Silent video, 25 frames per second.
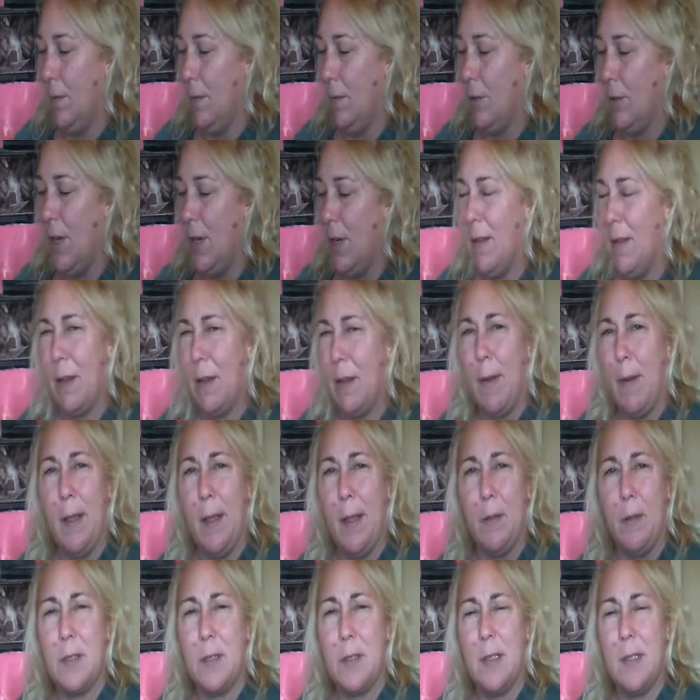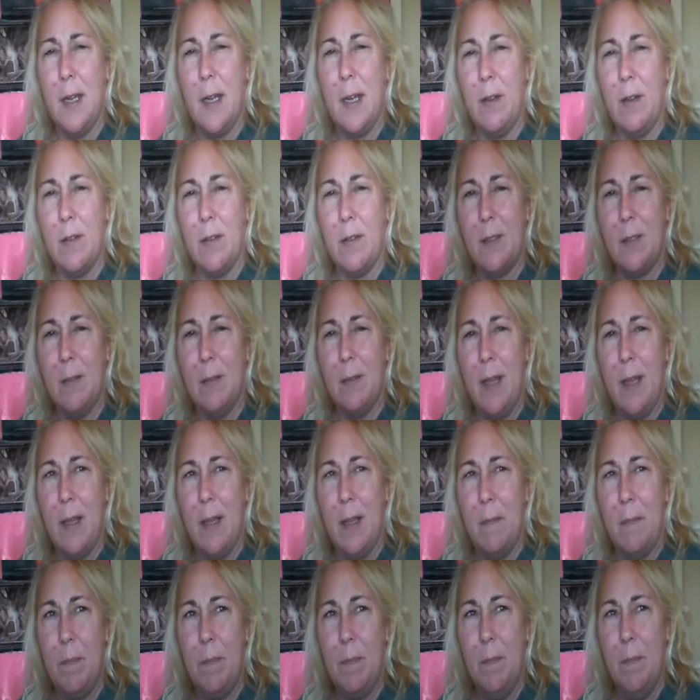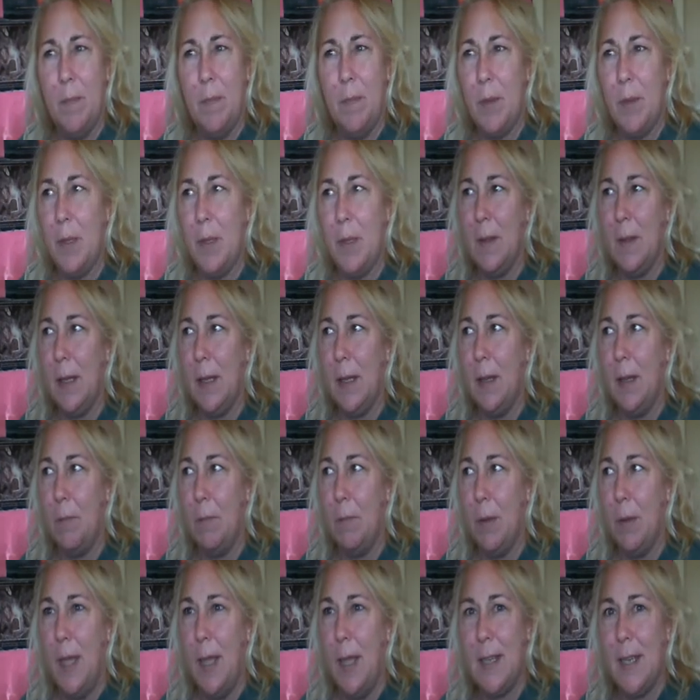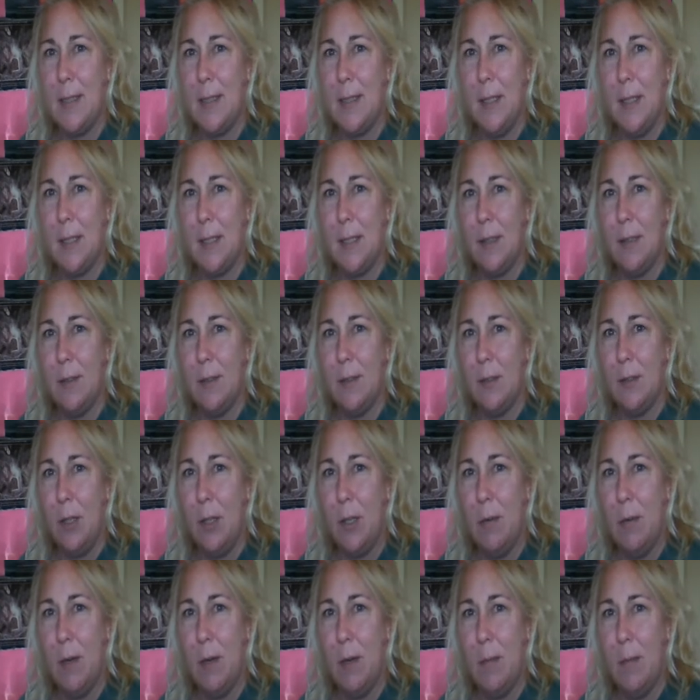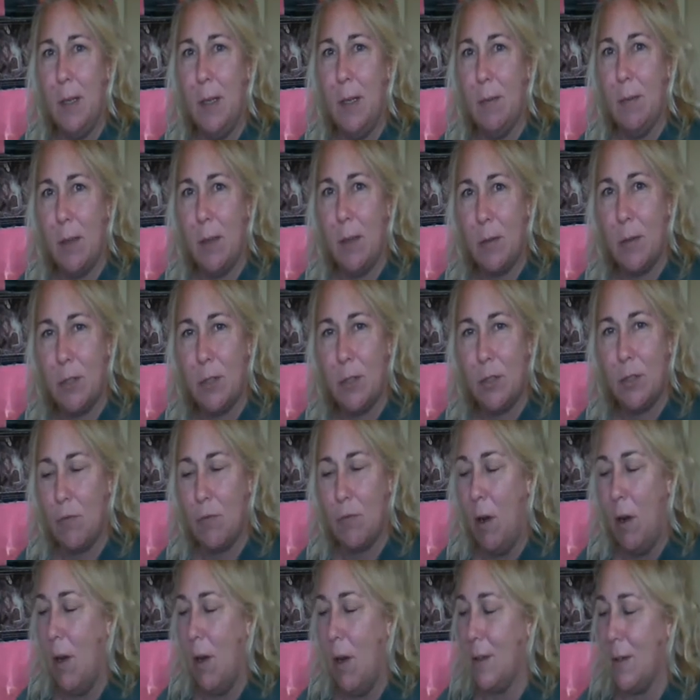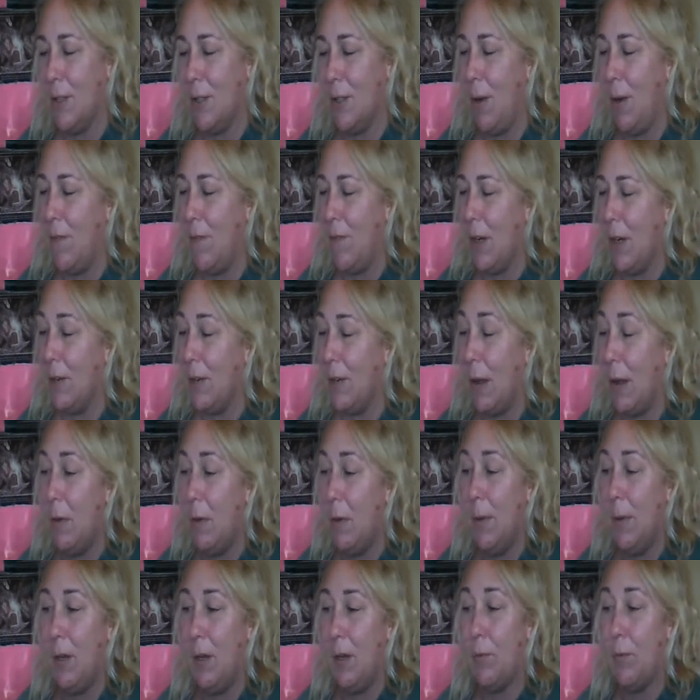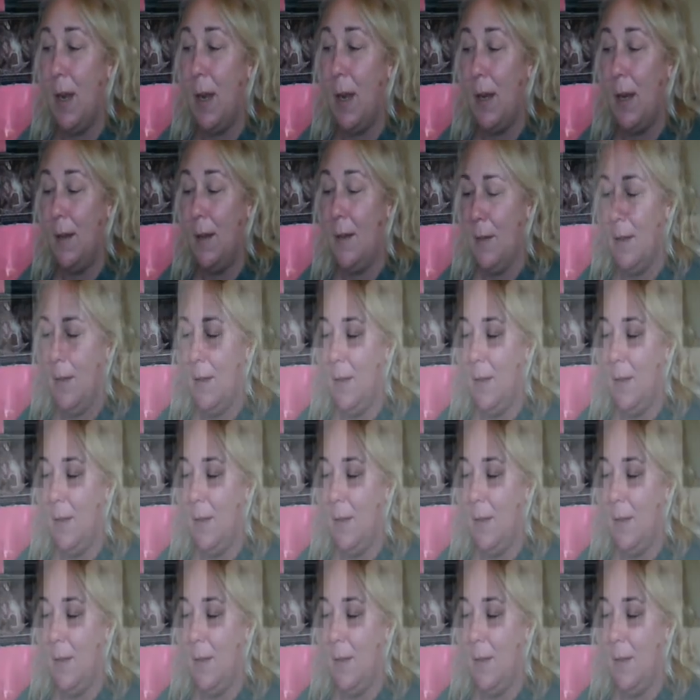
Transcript: they're not like regular stickers. They're like a like a plastic. You know what I mean? They're strong. So I figured that would be great